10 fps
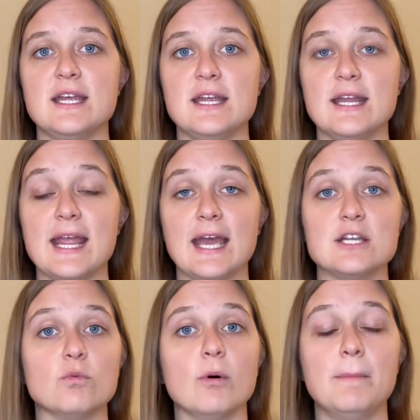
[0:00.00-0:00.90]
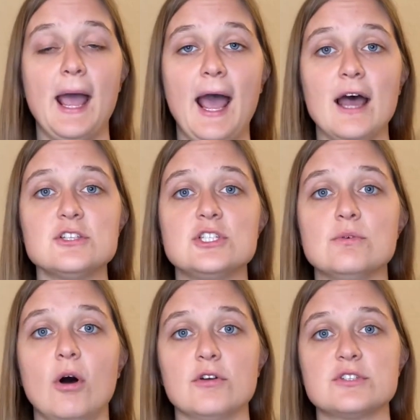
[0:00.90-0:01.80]
an annual pass,
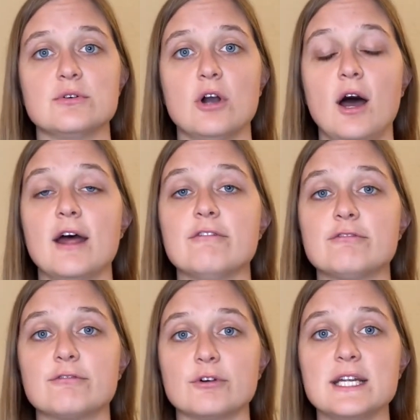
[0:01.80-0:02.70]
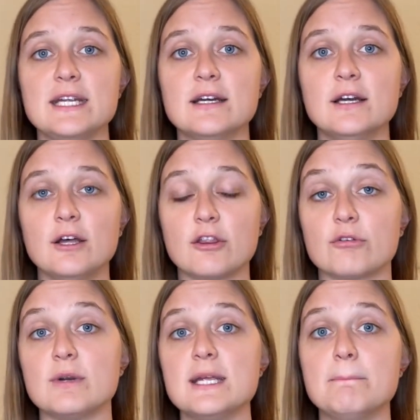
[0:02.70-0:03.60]
you also got a free
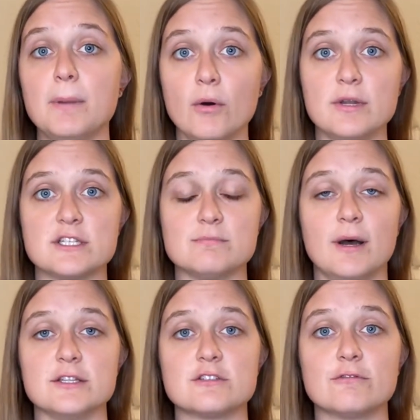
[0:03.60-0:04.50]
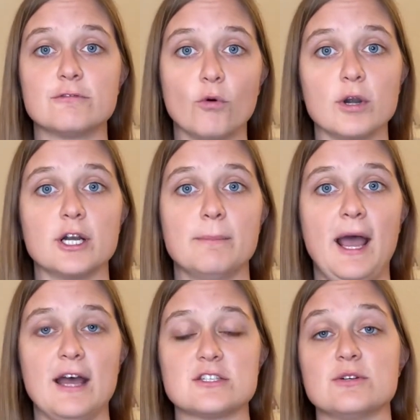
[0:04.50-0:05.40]
3 bonus months for your
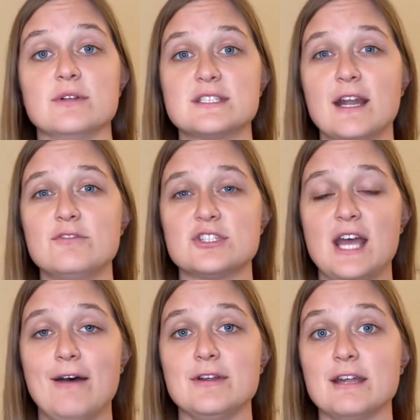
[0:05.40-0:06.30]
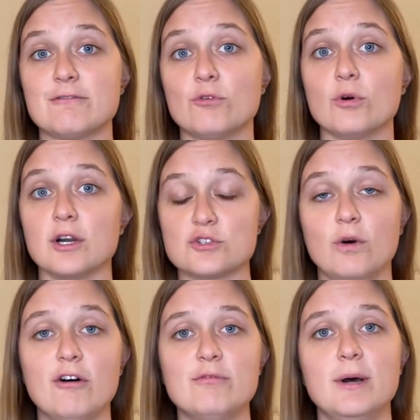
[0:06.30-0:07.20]
pass. So instead of just having it for
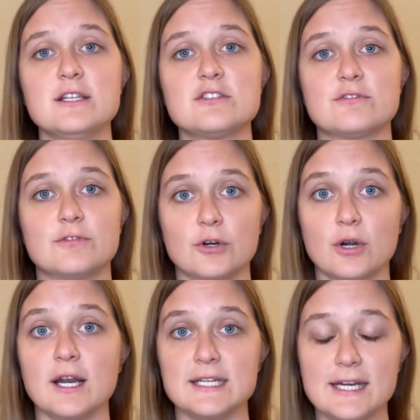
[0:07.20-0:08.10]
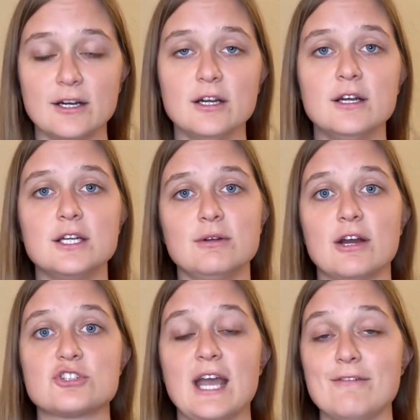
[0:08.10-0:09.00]
12 months for a year, you
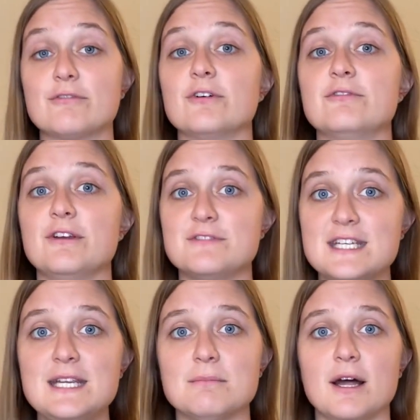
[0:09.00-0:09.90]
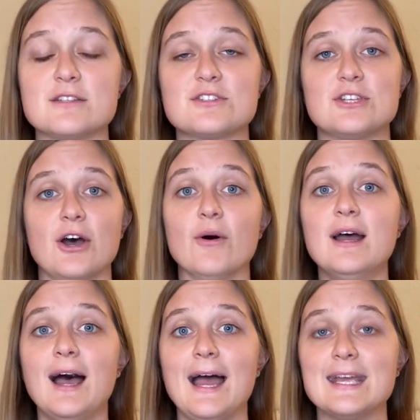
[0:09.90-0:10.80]
actually have it for 15 months. So
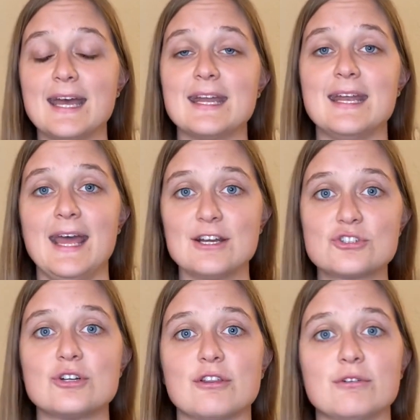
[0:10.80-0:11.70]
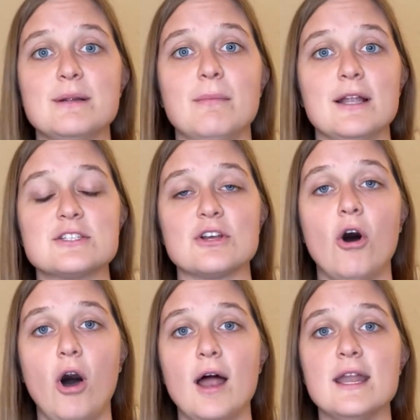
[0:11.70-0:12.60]
I get an extra 3 months
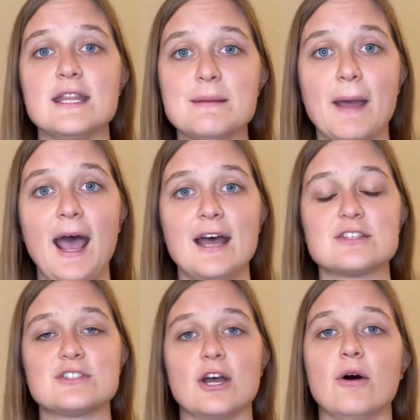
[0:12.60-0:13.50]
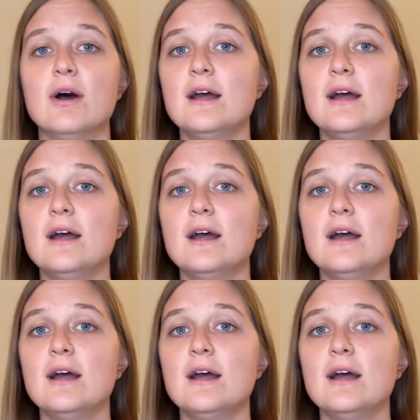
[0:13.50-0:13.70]
on the pass. So